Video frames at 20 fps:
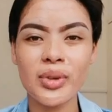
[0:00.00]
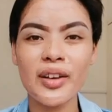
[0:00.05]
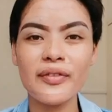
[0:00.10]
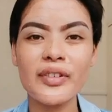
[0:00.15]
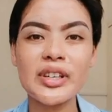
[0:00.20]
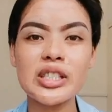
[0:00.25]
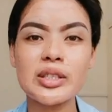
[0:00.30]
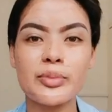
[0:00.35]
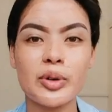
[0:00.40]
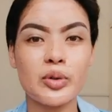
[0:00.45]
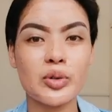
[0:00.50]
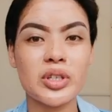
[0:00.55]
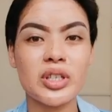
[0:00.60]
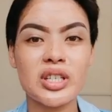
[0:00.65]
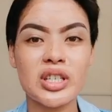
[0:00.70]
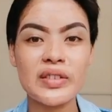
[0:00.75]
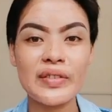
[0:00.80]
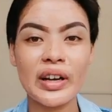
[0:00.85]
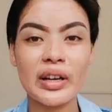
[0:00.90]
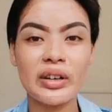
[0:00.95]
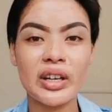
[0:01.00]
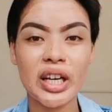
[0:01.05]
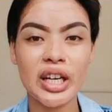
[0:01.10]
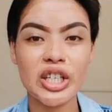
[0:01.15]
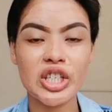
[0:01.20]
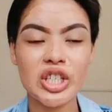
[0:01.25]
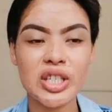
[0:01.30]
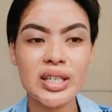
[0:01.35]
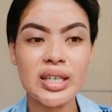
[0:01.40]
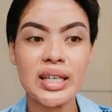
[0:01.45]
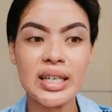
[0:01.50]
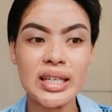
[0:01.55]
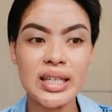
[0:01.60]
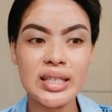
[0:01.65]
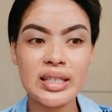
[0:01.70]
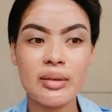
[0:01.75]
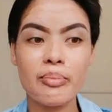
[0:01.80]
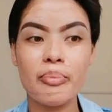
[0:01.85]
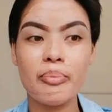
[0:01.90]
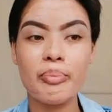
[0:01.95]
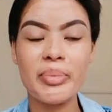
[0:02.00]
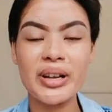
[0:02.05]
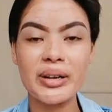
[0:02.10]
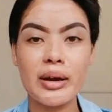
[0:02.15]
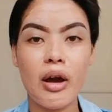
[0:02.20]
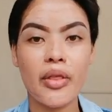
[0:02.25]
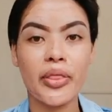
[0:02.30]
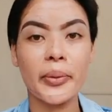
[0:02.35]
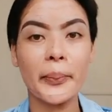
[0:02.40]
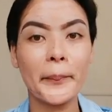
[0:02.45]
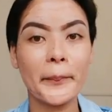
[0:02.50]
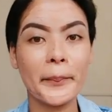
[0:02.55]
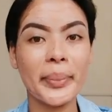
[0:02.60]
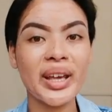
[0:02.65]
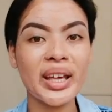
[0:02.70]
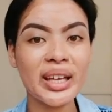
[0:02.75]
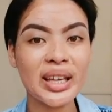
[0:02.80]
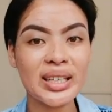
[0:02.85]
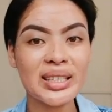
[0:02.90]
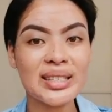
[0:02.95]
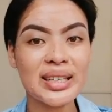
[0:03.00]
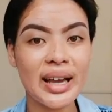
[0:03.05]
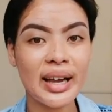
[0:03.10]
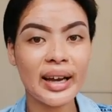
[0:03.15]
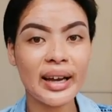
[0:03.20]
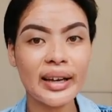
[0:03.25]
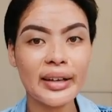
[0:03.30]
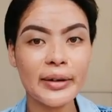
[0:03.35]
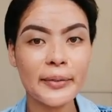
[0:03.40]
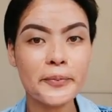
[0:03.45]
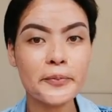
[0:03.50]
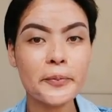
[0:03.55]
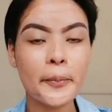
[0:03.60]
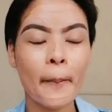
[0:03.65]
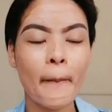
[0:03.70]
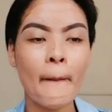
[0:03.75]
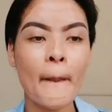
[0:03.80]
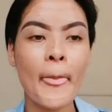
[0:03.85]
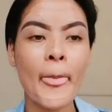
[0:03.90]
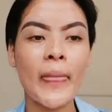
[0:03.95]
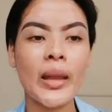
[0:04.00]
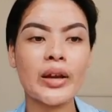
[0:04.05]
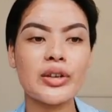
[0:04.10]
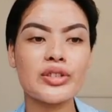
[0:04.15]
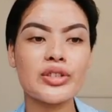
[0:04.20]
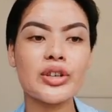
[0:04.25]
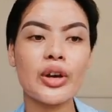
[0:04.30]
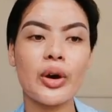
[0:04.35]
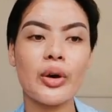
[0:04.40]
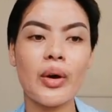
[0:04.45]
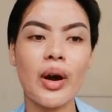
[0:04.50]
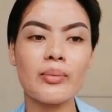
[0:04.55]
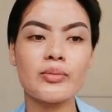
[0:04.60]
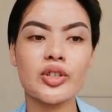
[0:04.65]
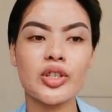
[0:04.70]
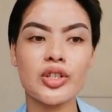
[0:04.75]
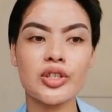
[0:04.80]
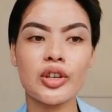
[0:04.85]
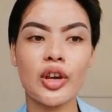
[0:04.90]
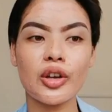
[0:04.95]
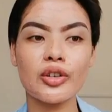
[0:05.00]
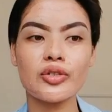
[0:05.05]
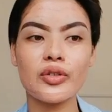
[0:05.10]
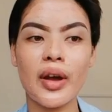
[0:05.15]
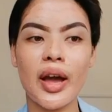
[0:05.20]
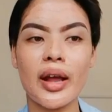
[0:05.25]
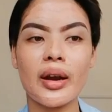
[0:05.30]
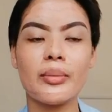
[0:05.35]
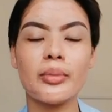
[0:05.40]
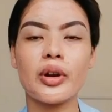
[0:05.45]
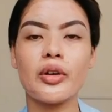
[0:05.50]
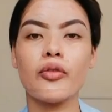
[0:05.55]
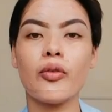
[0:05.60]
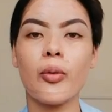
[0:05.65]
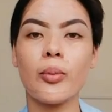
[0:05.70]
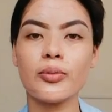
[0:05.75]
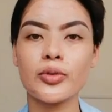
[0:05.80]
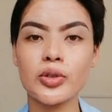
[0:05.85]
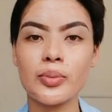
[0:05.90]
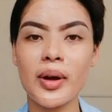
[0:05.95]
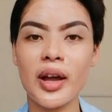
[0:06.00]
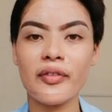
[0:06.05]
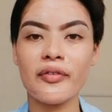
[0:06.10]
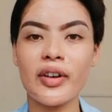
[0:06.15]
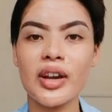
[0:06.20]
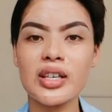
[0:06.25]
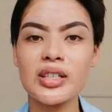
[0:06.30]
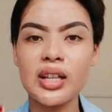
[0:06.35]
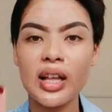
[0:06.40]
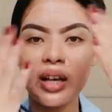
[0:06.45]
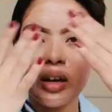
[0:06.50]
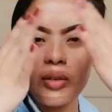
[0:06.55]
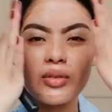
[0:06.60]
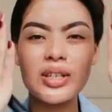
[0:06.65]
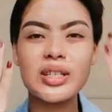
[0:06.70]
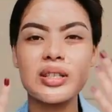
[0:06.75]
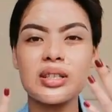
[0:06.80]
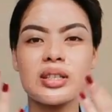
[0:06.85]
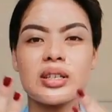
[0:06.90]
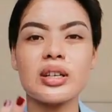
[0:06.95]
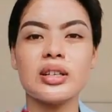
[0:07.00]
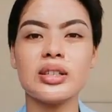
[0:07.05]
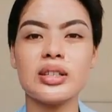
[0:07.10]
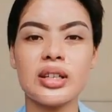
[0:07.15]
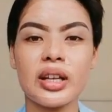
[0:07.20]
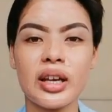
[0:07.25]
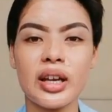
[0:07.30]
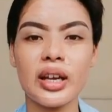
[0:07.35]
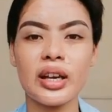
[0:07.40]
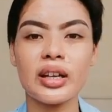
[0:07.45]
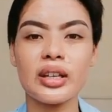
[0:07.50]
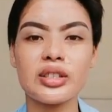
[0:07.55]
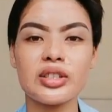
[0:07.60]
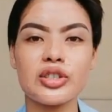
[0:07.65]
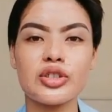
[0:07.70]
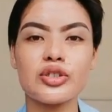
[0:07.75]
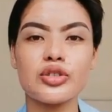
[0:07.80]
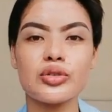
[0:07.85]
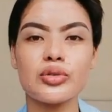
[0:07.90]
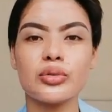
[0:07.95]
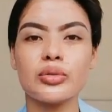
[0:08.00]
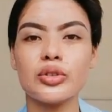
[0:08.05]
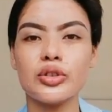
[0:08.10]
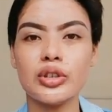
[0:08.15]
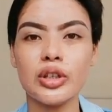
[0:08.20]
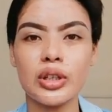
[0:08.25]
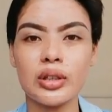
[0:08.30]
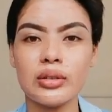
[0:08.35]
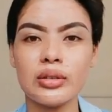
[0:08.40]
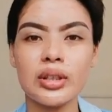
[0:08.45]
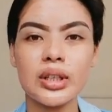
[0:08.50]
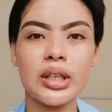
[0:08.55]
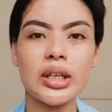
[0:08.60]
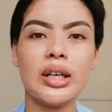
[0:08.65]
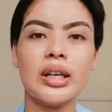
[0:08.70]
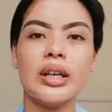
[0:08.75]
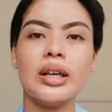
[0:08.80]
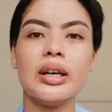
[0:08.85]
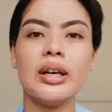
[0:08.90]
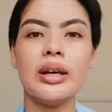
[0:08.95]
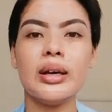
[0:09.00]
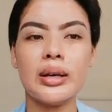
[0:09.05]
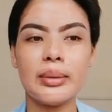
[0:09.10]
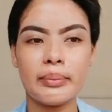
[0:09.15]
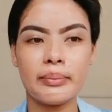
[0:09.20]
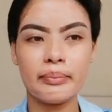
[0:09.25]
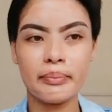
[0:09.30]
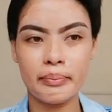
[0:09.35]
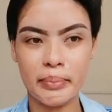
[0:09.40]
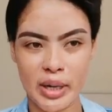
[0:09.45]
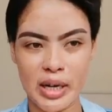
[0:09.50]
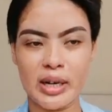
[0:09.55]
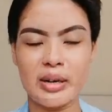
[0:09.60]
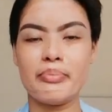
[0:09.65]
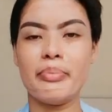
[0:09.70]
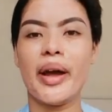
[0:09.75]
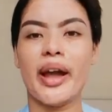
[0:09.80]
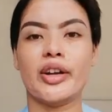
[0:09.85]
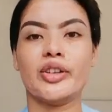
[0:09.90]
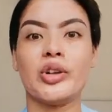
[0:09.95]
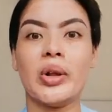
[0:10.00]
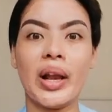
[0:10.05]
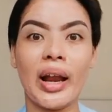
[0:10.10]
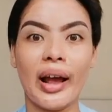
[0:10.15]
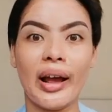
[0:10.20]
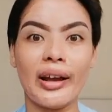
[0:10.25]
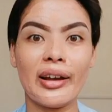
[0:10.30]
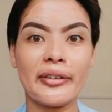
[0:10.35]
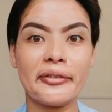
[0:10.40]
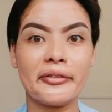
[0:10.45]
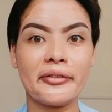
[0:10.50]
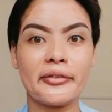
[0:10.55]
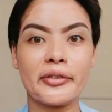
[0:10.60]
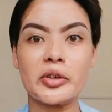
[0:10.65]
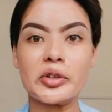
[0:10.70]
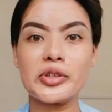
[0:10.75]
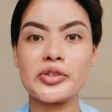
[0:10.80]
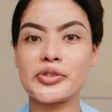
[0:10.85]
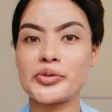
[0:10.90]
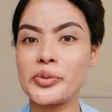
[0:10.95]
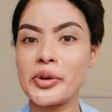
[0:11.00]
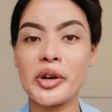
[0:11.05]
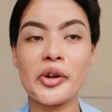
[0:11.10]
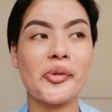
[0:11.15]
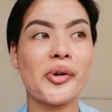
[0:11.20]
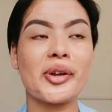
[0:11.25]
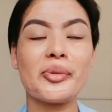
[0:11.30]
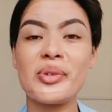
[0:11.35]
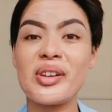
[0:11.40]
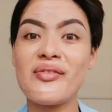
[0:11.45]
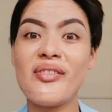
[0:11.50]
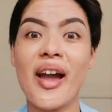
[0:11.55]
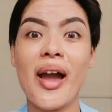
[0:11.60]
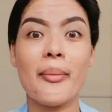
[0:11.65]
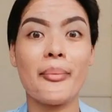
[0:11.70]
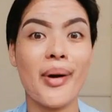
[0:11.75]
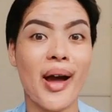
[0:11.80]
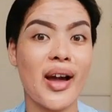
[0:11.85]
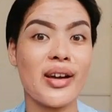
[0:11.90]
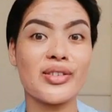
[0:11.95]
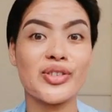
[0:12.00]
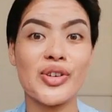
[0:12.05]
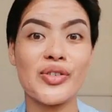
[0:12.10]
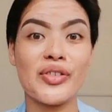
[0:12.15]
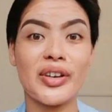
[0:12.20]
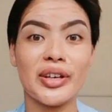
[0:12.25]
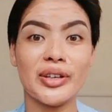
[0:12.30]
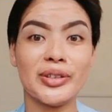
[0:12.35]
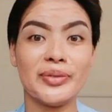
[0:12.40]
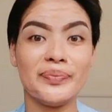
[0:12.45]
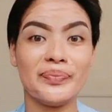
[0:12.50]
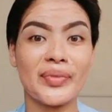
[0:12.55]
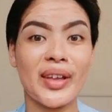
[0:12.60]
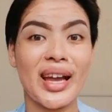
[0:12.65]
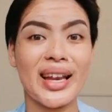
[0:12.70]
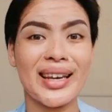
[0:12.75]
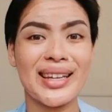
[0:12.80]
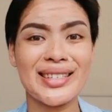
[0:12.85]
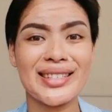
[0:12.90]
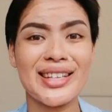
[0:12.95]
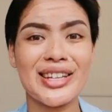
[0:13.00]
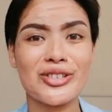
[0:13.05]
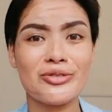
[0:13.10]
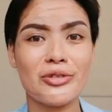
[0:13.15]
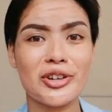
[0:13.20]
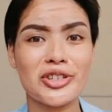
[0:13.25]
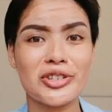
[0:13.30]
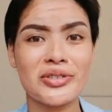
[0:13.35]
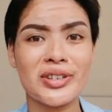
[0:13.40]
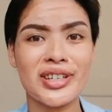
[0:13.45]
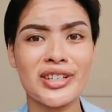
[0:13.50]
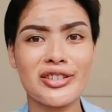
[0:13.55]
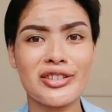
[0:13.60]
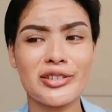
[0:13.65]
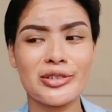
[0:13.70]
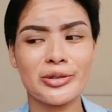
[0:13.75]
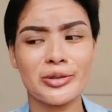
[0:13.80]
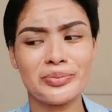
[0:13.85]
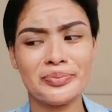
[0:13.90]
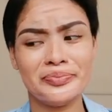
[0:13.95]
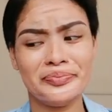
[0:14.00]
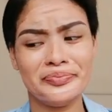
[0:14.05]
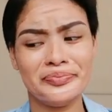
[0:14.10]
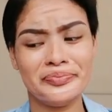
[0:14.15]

to my face, because this foundation is a bit on the pink side. So I'm just going to add a bit of warmth to my face, like only in certain areas, just to, you know, bring it back to life, because we don't want to be vampires over here, unless that's what you're into.